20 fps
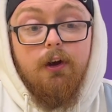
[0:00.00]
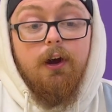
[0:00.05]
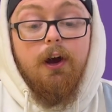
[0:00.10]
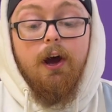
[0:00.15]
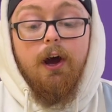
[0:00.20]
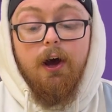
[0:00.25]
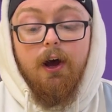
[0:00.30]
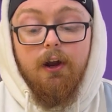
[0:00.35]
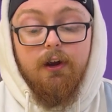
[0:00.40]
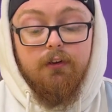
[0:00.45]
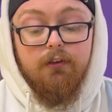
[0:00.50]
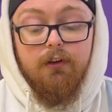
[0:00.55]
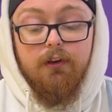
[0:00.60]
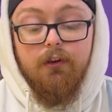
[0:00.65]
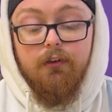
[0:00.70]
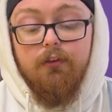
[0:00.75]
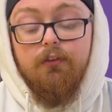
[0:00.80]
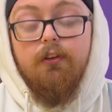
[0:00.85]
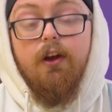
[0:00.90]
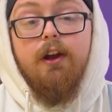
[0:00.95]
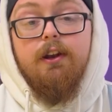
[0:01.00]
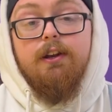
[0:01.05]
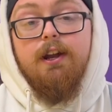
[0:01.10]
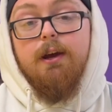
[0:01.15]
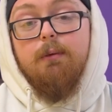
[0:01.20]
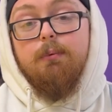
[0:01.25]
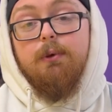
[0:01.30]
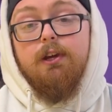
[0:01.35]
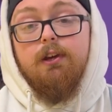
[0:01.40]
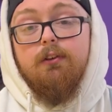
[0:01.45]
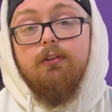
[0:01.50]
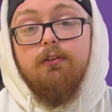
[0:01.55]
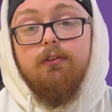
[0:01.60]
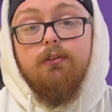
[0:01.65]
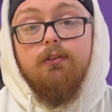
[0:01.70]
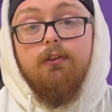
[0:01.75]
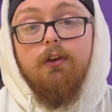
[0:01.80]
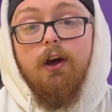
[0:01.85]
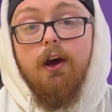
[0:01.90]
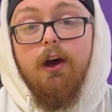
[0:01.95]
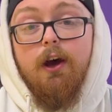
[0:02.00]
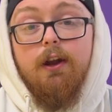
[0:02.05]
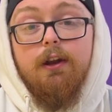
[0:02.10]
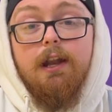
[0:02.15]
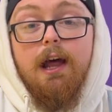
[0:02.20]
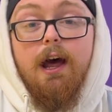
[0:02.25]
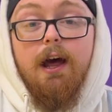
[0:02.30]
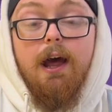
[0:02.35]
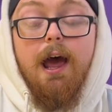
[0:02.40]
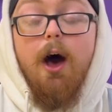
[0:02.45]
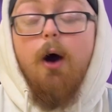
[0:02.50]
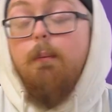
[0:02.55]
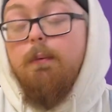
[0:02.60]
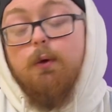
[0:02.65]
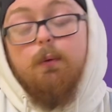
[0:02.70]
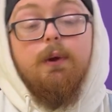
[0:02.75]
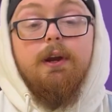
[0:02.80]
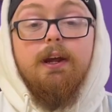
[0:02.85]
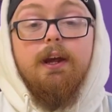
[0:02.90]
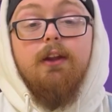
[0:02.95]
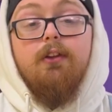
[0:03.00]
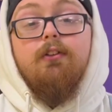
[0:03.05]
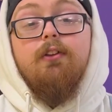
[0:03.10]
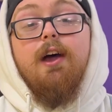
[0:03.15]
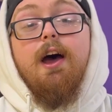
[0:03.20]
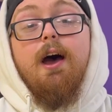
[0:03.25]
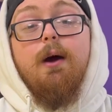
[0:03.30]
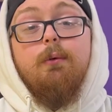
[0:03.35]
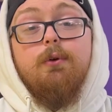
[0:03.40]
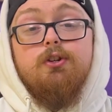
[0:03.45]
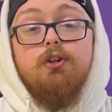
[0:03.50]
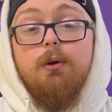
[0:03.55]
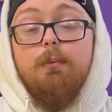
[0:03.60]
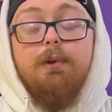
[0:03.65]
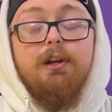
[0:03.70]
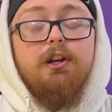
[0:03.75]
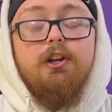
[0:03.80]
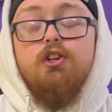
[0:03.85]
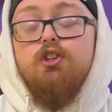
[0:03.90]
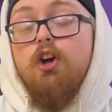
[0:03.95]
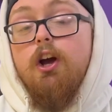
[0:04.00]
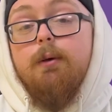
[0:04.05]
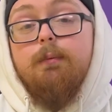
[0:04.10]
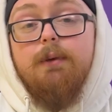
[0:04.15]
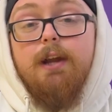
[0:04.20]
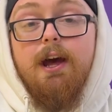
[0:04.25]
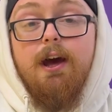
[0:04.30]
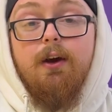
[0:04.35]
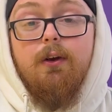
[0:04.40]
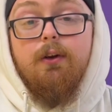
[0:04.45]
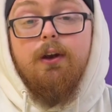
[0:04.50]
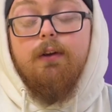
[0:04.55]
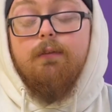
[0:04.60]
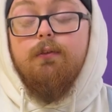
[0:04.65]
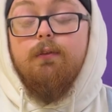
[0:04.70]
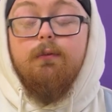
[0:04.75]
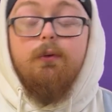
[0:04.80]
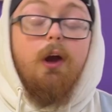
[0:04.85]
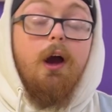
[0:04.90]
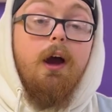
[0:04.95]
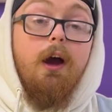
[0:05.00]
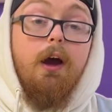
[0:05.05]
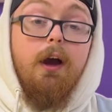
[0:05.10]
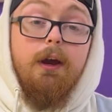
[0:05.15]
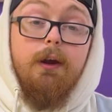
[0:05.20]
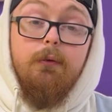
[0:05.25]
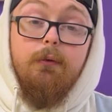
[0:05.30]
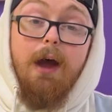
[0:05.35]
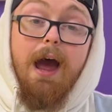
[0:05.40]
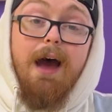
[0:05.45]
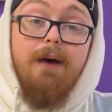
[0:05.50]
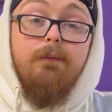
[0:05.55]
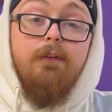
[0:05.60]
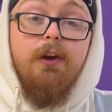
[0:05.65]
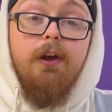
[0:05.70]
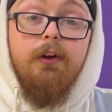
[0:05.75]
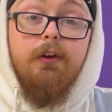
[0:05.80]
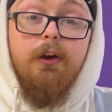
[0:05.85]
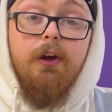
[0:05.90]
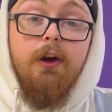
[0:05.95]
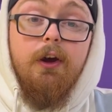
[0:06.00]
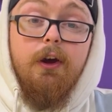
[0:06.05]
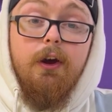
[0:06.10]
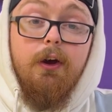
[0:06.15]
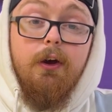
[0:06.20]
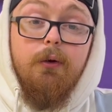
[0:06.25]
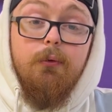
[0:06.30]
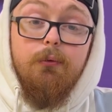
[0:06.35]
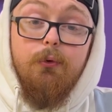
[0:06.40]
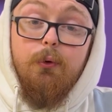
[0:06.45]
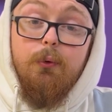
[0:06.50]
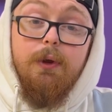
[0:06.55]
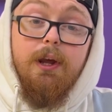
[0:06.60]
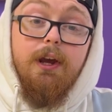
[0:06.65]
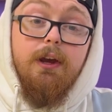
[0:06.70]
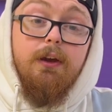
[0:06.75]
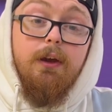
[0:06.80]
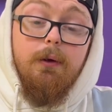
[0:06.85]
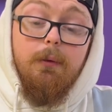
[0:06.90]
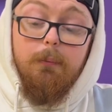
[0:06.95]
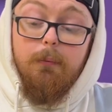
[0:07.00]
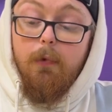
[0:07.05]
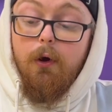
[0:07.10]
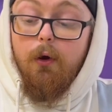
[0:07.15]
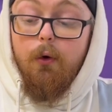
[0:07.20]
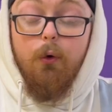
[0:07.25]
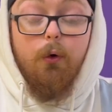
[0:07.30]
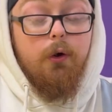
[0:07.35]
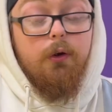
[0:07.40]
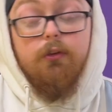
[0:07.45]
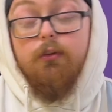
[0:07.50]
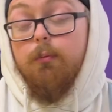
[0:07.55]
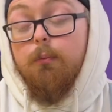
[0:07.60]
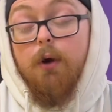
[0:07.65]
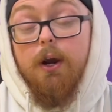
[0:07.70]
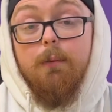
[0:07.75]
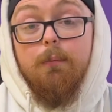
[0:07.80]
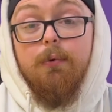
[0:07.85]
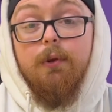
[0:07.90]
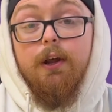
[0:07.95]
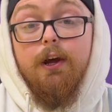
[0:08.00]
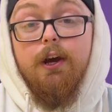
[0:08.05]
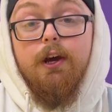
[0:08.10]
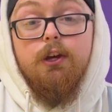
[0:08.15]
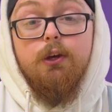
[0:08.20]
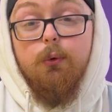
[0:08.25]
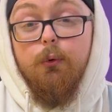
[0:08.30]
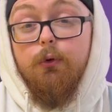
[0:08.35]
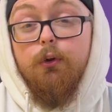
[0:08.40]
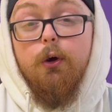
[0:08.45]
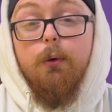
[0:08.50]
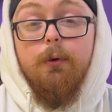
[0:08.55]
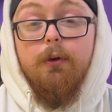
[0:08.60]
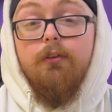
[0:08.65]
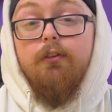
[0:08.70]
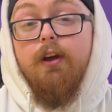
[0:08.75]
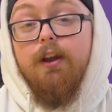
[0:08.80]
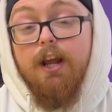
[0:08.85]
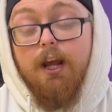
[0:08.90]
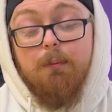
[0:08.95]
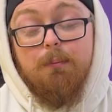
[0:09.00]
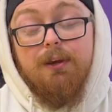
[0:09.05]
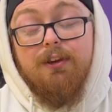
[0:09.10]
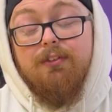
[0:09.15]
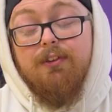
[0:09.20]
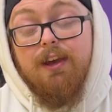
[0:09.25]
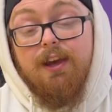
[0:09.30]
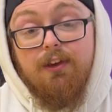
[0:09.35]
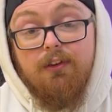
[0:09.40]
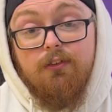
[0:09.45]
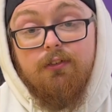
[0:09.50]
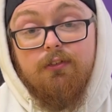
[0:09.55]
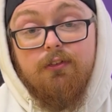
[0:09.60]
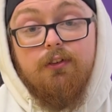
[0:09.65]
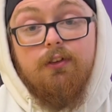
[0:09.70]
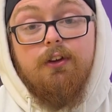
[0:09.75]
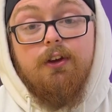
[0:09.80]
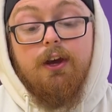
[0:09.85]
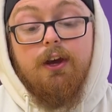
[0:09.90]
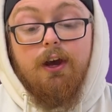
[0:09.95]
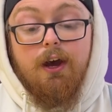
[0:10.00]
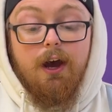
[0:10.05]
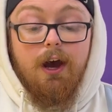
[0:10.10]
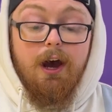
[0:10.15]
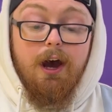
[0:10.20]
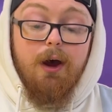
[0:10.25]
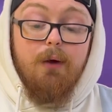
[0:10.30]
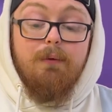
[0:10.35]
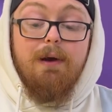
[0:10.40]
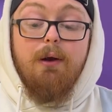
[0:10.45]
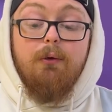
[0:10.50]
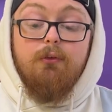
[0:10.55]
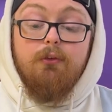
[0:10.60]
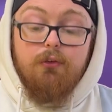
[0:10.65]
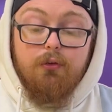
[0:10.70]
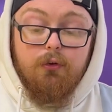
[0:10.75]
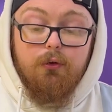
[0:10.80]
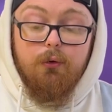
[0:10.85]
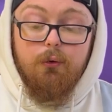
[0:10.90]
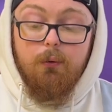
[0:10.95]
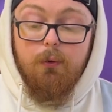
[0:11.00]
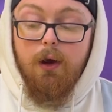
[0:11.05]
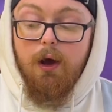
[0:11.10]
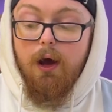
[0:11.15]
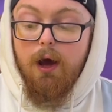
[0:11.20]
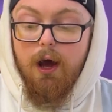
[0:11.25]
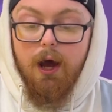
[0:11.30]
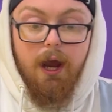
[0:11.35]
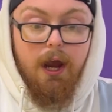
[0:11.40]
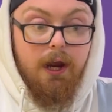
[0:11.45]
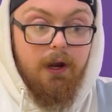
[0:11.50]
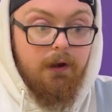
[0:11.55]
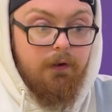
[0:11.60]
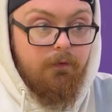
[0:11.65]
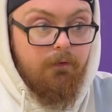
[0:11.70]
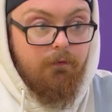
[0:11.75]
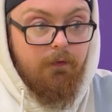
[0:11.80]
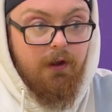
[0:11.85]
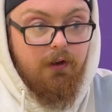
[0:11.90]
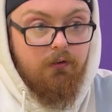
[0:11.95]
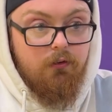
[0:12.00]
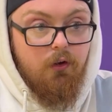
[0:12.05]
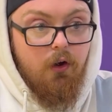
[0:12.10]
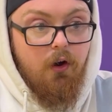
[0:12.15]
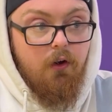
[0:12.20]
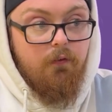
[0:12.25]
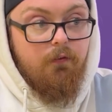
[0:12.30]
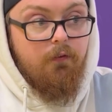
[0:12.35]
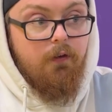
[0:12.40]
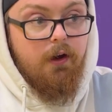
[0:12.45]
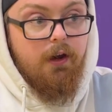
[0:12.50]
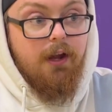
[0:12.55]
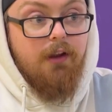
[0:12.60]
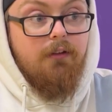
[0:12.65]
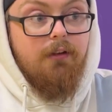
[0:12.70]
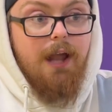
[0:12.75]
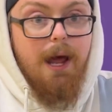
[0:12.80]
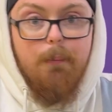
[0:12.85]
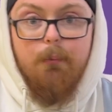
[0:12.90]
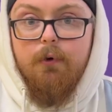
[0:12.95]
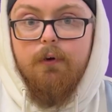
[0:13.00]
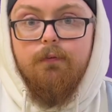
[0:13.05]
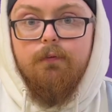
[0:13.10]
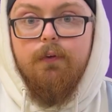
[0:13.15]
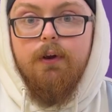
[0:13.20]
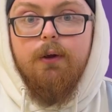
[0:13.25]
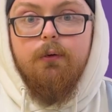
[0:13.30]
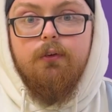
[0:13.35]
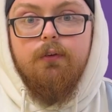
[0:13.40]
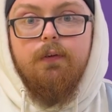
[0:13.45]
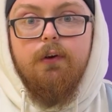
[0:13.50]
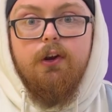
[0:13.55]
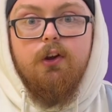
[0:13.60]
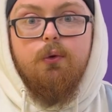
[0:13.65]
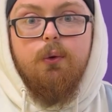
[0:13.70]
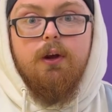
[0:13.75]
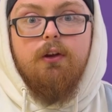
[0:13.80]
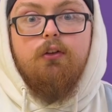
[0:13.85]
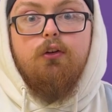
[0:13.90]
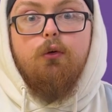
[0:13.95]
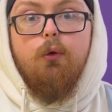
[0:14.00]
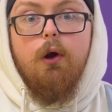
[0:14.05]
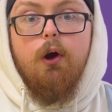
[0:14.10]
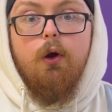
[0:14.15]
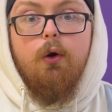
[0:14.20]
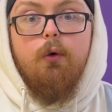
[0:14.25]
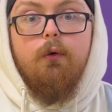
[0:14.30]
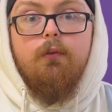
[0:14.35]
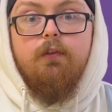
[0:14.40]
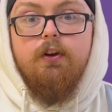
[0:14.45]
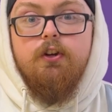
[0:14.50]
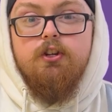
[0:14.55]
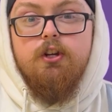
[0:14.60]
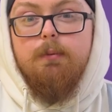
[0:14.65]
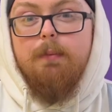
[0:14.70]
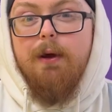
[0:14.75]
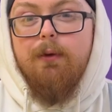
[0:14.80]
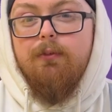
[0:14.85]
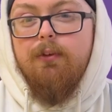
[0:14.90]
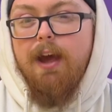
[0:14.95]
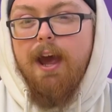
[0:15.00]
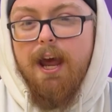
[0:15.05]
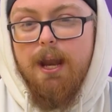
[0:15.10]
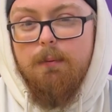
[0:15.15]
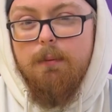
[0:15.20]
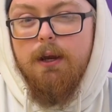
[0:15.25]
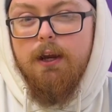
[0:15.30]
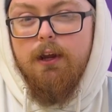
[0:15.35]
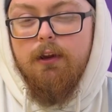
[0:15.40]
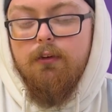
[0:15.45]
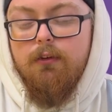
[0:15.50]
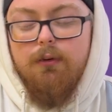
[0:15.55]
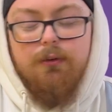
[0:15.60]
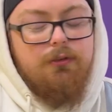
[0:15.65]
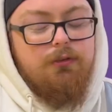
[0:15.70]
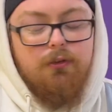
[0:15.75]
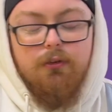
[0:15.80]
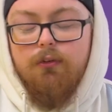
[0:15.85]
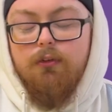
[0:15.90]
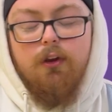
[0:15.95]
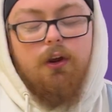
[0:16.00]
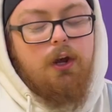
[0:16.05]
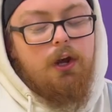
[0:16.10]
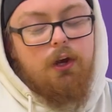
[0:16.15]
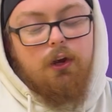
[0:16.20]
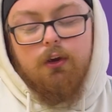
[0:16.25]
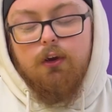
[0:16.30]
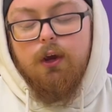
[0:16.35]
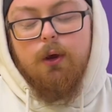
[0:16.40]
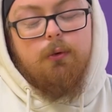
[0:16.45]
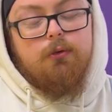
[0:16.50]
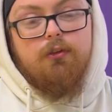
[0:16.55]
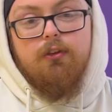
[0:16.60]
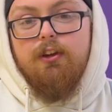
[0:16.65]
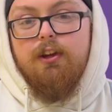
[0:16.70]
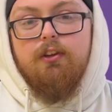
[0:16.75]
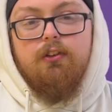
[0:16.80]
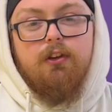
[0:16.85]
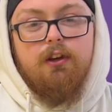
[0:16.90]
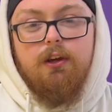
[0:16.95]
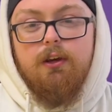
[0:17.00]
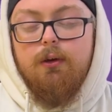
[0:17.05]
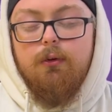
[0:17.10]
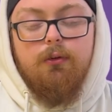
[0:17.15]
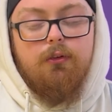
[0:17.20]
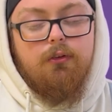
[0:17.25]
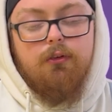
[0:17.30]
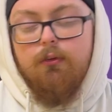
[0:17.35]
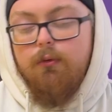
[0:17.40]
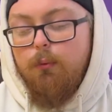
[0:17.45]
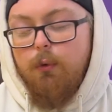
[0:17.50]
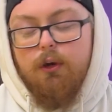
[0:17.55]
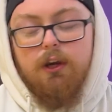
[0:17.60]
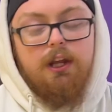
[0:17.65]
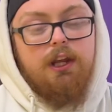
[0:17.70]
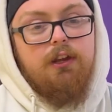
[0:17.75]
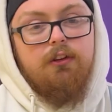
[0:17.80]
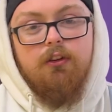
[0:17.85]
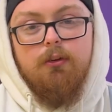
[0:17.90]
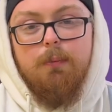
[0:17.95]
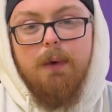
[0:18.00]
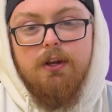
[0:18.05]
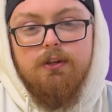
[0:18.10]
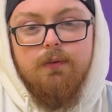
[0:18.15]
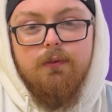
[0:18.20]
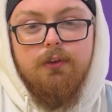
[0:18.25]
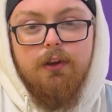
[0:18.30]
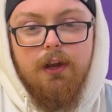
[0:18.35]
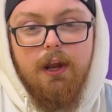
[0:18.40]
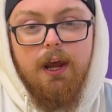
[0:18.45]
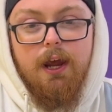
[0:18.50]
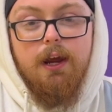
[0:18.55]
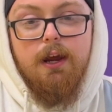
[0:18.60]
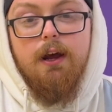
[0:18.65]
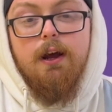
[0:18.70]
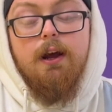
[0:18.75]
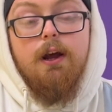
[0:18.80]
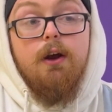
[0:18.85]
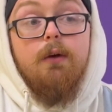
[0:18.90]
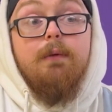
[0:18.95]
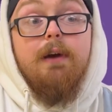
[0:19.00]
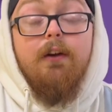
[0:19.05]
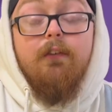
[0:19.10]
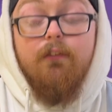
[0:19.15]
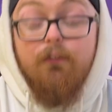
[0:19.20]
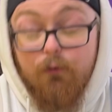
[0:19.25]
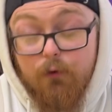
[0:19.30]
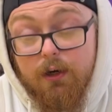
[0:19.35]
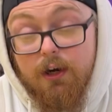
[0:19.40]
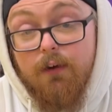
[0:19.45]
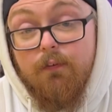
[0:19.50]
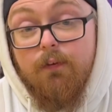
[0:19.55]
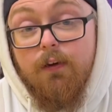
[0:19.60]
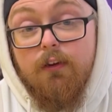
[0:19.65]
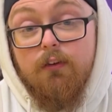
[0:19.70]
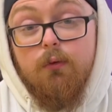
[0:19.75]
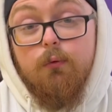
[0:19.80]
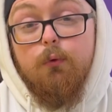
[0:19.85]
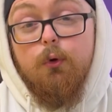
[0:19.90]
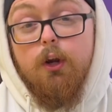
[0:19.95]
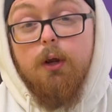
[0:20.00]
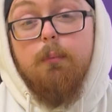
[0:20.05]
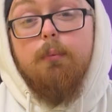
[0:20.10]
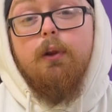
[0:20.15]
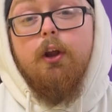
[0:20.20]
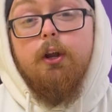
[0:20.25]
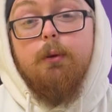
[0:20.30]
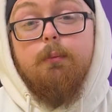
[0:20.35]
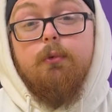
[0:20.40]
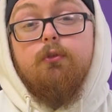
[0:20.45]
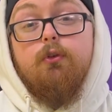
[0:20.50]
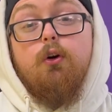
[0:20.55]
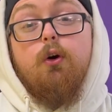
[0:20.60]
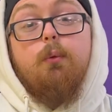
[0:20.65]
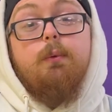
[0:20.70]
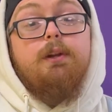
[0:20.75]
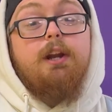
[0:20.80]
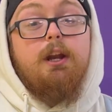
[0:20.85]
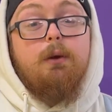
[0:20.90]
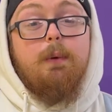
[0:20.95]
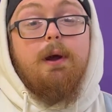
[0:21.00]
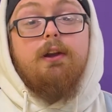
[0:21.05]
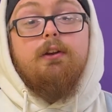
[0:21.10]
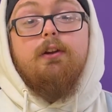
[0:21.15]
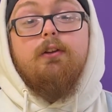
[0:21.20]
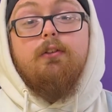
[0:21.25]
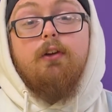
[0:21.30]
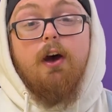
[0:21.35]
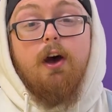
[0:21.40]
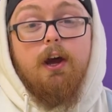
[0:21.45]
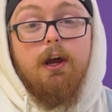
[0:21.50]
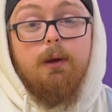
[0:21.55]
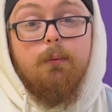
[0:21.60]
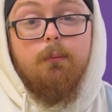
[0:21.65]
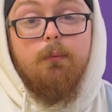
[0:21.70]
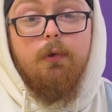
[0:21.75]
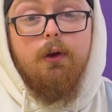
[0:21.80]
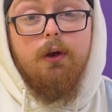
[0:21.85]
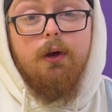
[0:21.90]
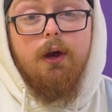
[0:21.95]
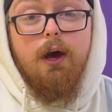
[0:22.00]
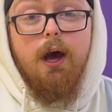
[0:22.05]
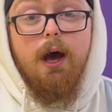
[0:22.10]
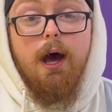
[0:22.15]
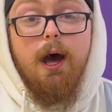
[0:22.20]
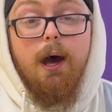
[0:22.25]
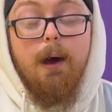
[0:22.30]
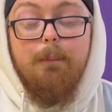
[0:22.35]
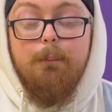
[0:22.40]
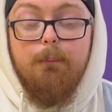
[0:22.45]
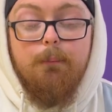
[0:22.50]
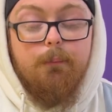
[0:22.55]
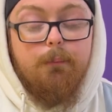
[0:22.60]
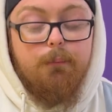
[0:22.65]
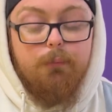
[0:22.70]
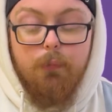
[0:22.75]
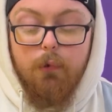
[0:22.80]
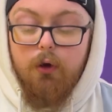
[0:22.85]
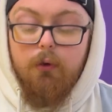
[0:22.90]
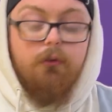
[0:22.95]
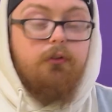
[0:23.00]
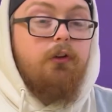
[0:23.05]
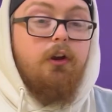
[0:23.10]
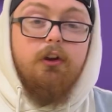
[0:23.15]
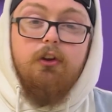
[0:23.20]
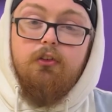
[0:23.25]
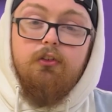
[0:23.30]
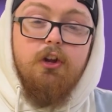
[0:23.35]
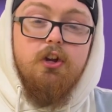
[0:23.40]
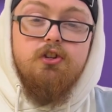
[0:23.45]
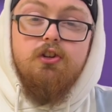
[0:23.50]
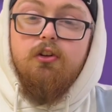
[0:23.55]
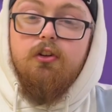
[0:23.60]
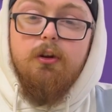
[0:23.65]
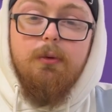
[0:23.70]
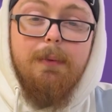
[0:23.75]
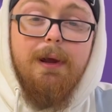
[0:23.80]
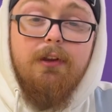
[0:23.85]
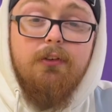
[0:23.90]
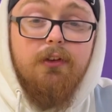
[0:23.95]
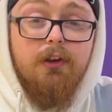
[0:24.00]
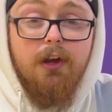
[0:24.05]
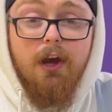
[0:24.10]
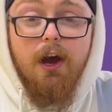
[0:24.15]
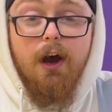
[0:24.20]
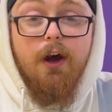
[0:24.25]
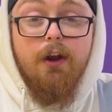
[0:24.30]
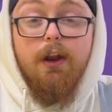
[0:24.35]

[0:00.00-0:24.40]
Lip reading: There's a little side deck piece that helped me win against that, which completely shut him down. If you've got an avid Runick or Sprite player, you'll know what the side deck piece is. Round 2, I faced off against Labyrinth, and it was a very quick 2-0, finished in about 10 minutes. It was just easy. It was one of the easiest matchups today. Round 3, I faced Runick Plunder Patrol. We nearly went to time, but Sunny Snitch is an amazing card.